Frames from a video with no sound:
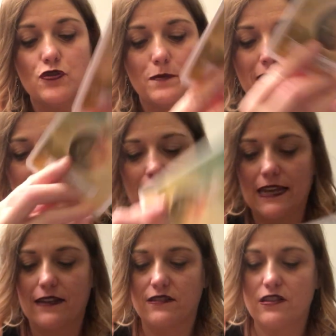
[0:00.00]
new
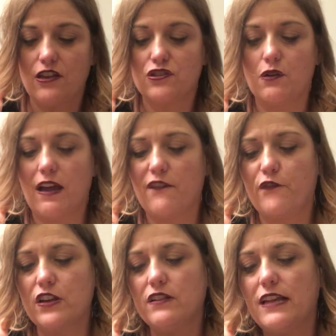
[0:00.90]
beginnings. So I
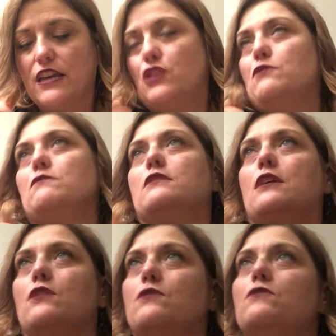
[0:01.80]
feel like, you
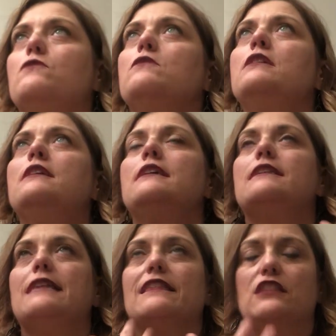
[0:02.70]
know,
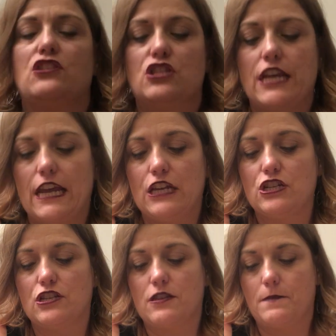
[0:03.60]
that this
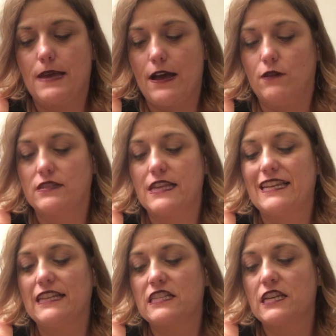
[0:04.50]
change is about,
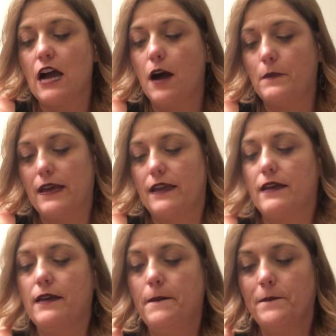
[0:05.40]
that it's coming,